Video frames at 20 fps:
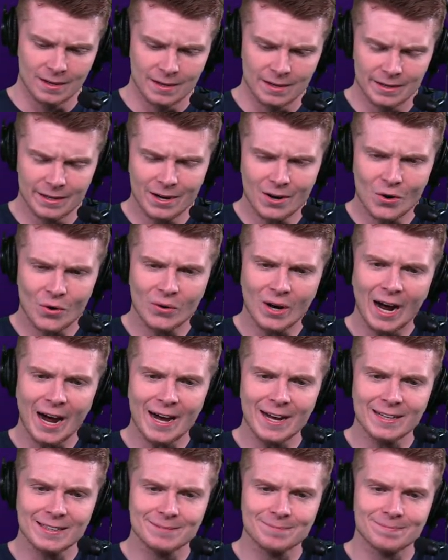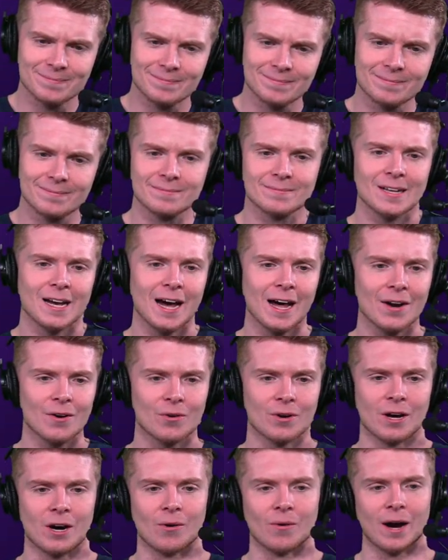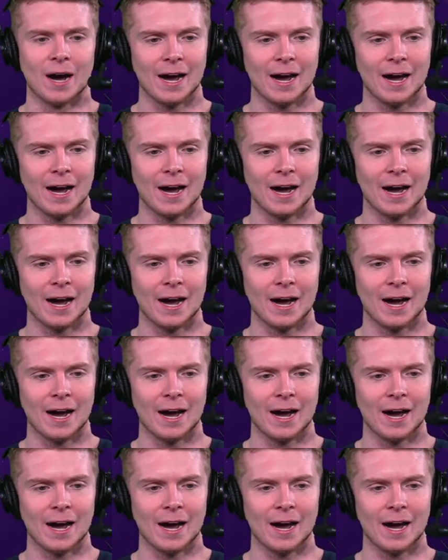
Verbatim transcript: you know, I I don't know.